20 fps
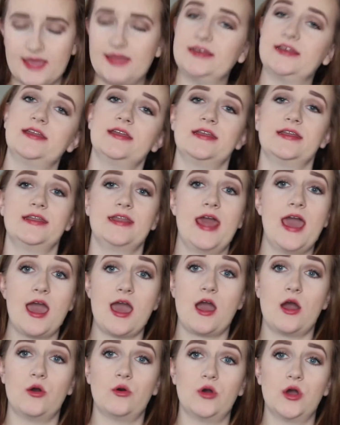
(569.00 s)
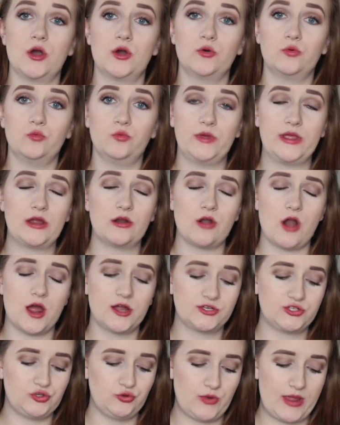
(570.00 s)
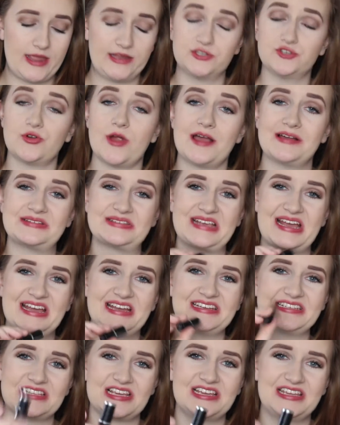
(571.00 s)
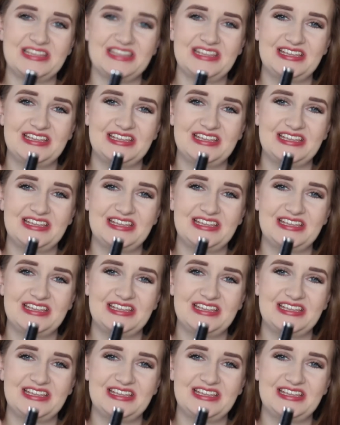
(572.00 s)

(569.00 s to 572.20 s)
And now we are on to a trial size